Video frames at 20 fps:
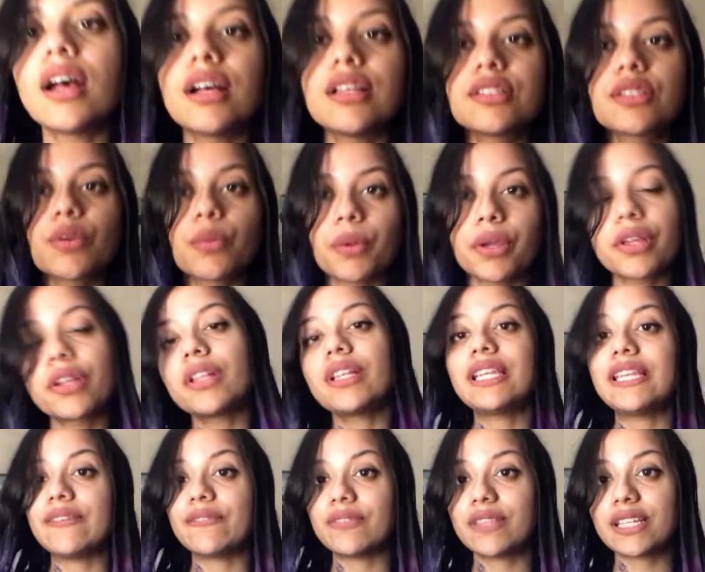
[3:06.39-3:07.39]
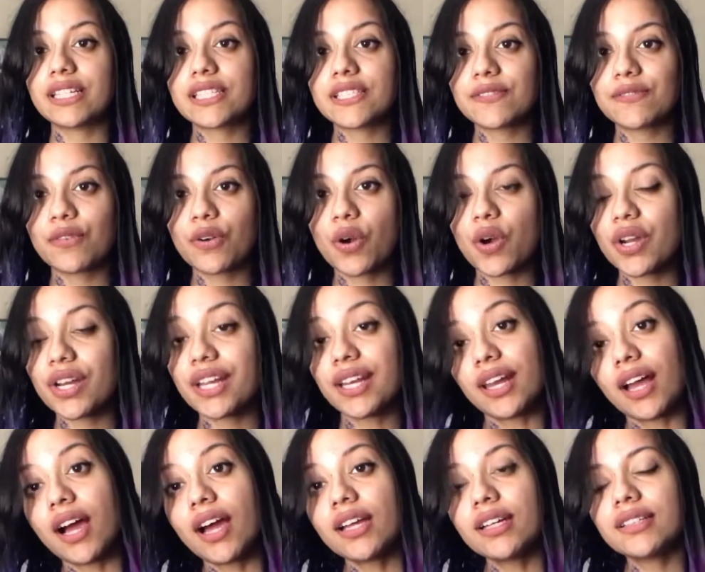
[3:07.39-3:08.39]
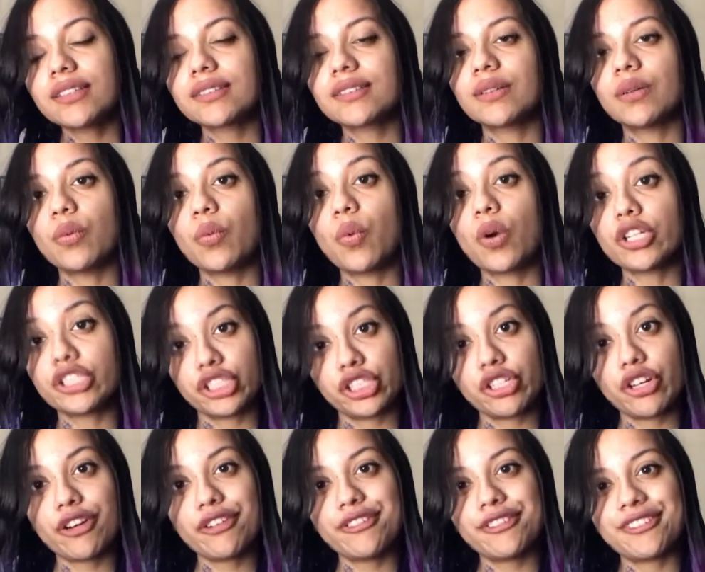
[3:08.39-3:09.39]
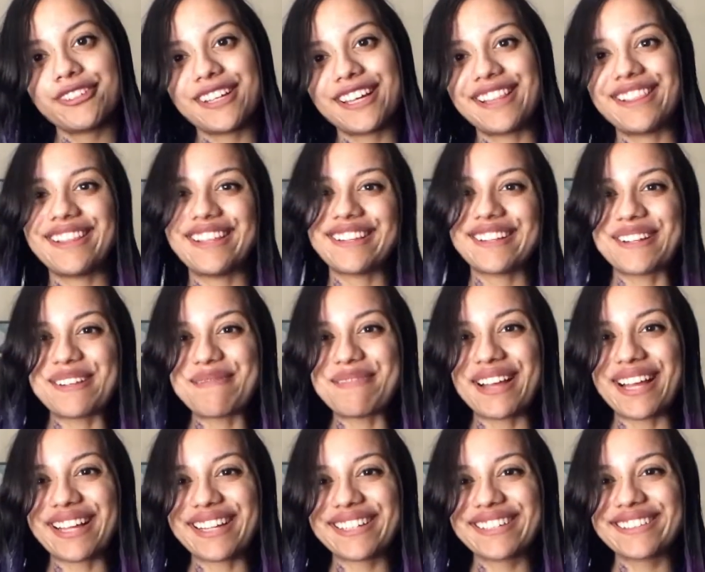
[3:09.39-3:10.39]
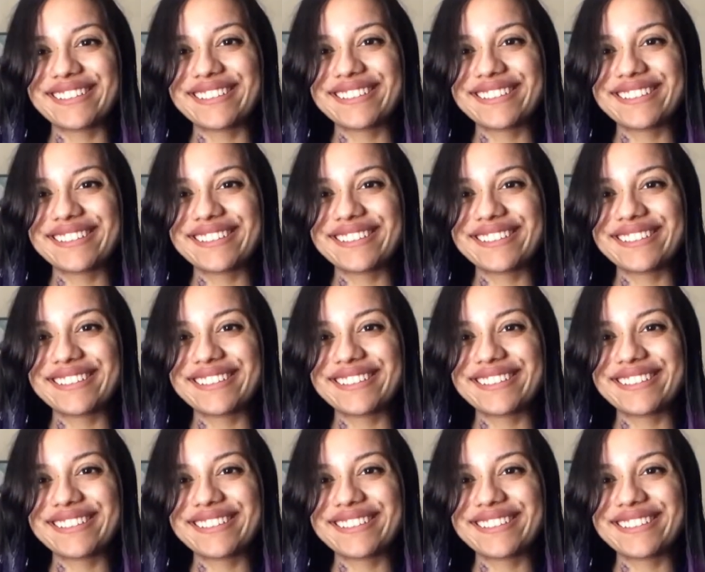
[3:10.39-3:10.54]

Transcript: So we're gonna leave this for an hour, wash it up, and then come back.